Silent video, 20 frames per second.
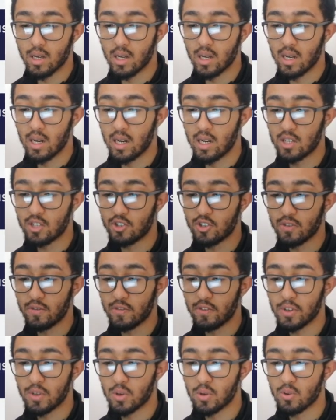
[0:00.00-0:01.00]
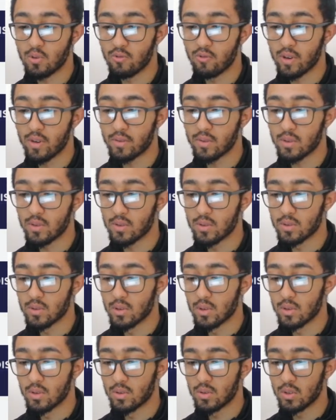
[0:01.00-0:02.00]
Electric vehicle revenues
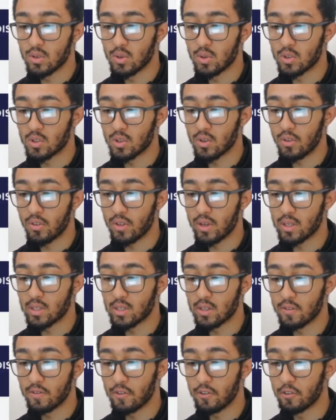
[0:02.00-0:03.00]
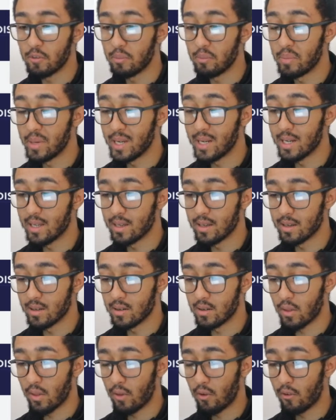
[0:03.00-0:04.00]
234
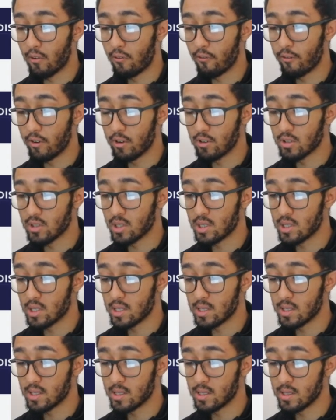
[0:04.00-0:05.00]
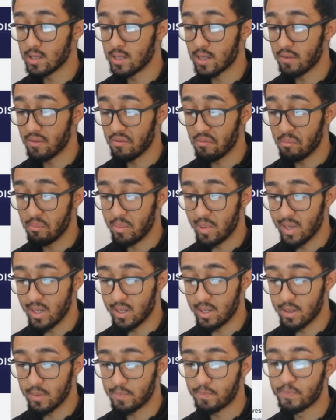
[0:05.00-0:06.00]
billion, 367
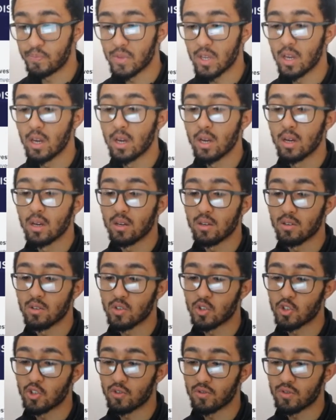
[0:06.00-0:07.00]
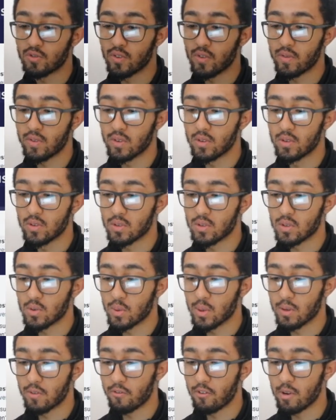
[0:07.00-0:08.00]
billion. Insurance revenues
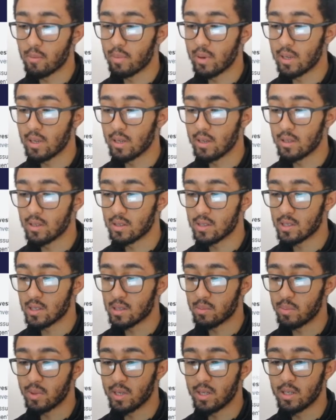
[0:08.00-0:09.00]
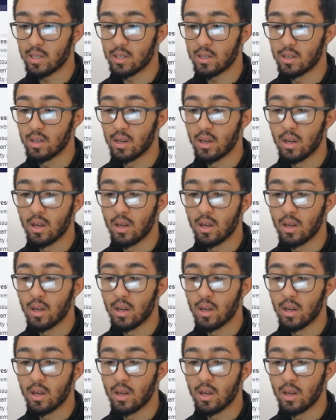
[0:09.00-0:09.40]
23 billion, 6 billion.